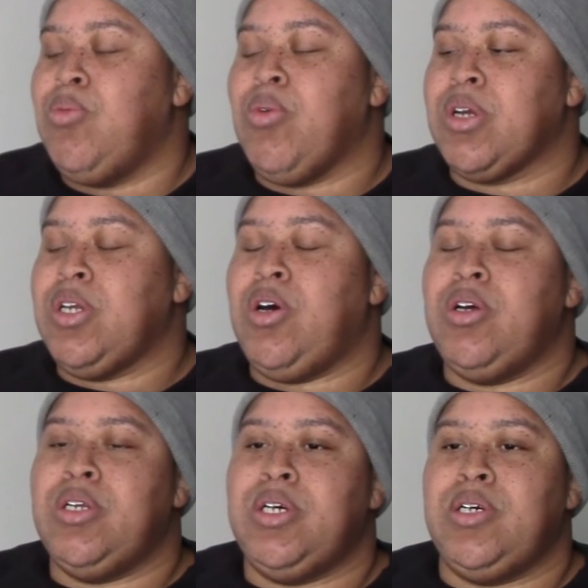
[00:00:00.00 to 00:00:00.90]
Working
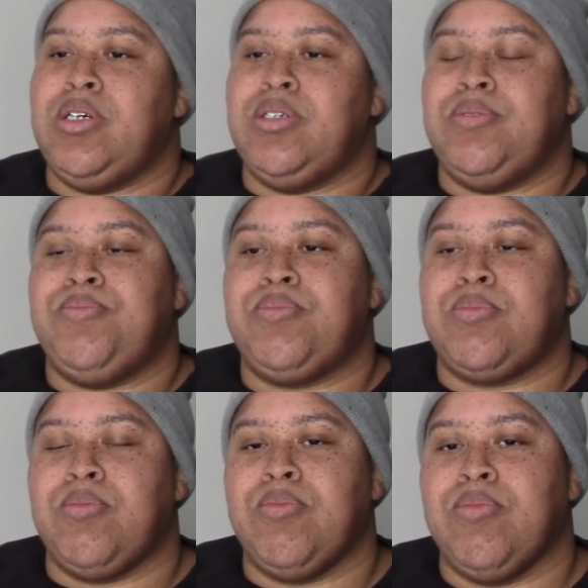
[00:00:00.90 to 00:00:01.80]
on
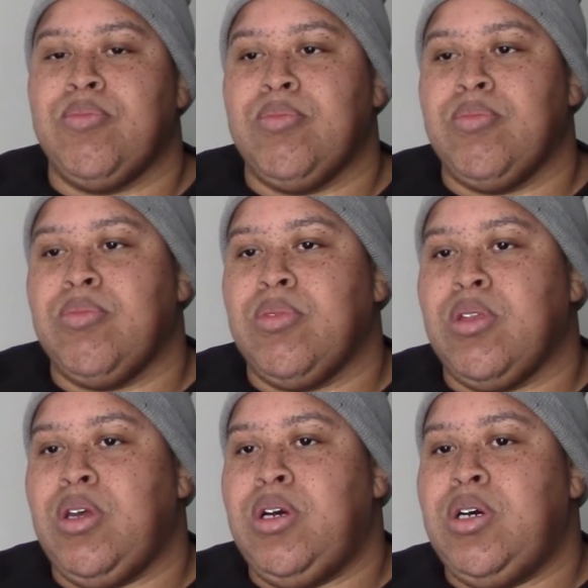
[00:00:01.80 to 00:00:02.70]

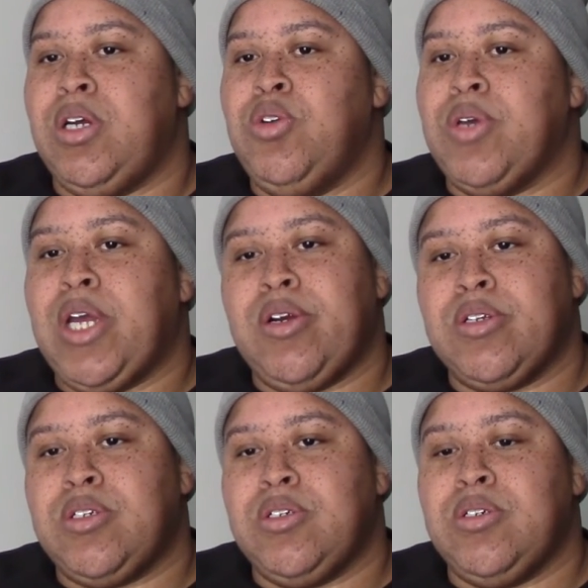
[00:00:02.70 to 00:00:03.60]
a new
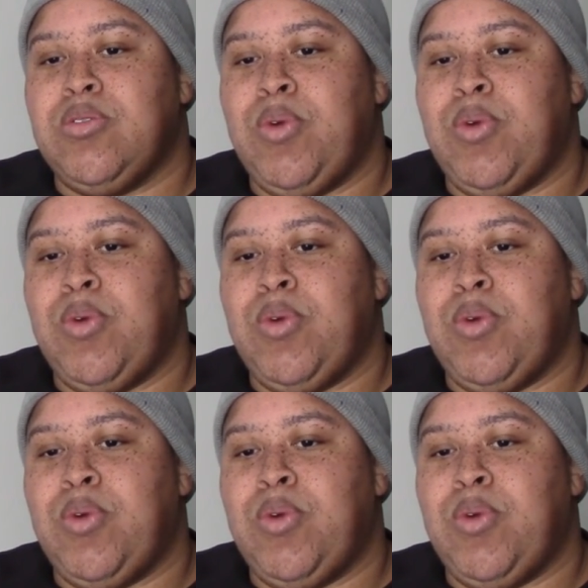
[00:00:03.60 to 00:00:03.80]
character.